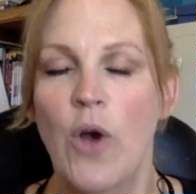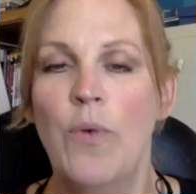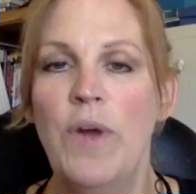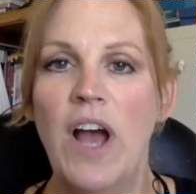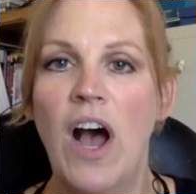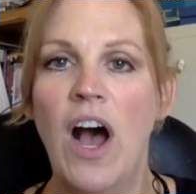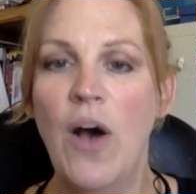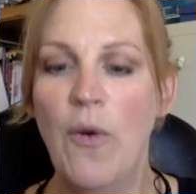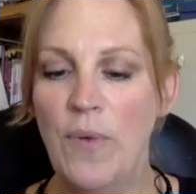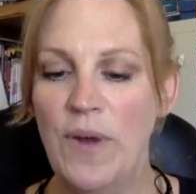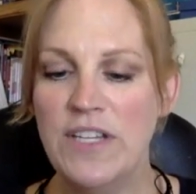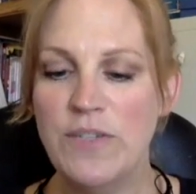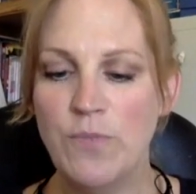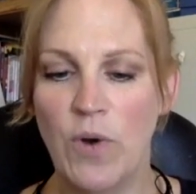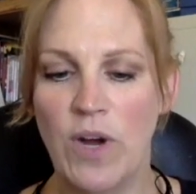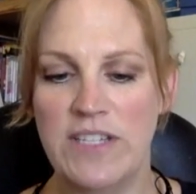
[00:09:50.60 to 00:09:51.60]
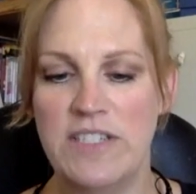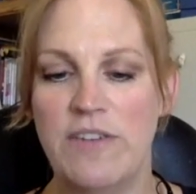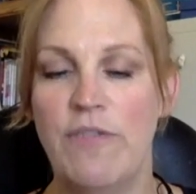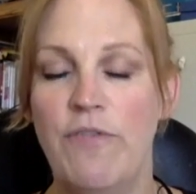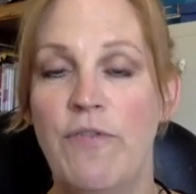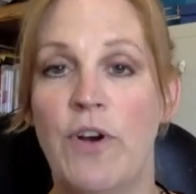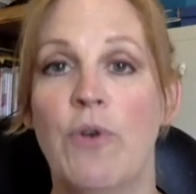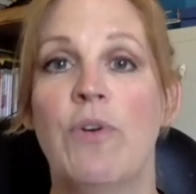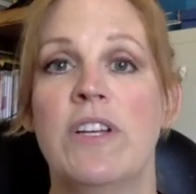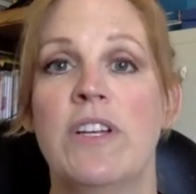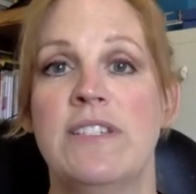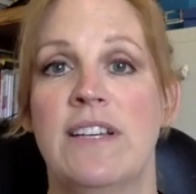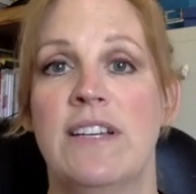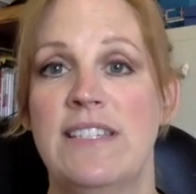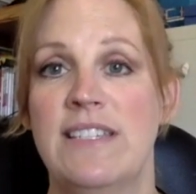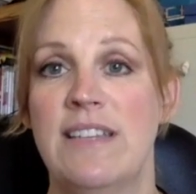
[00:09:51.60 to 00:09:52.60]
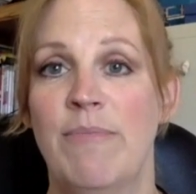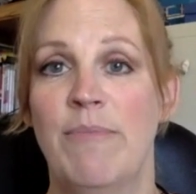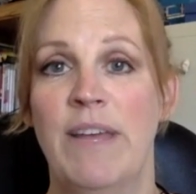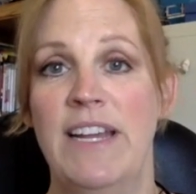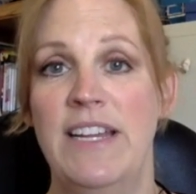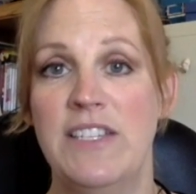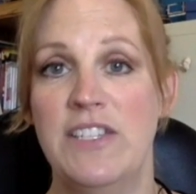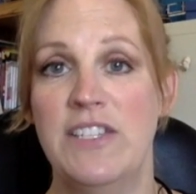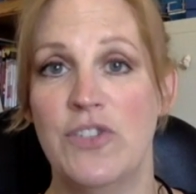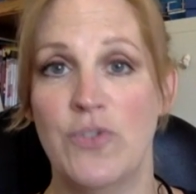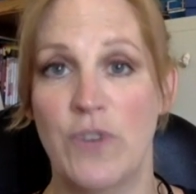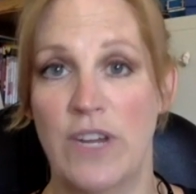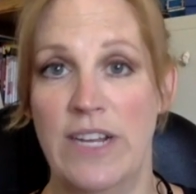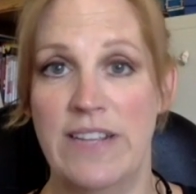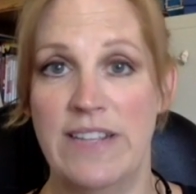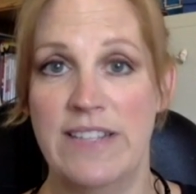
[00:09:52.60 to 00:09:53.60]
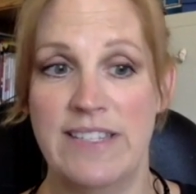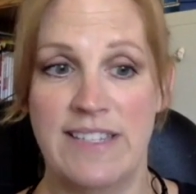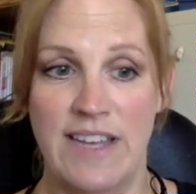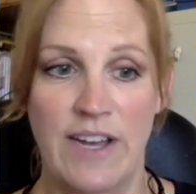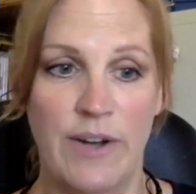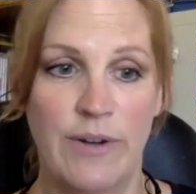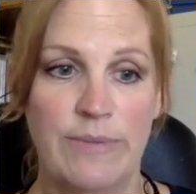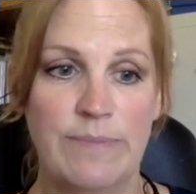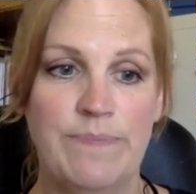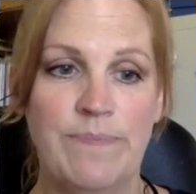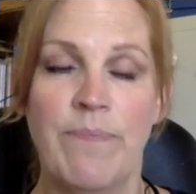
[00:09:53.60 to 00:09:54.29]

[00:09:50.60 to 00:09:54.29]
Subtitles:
We always want to focus on somebody's strengths though.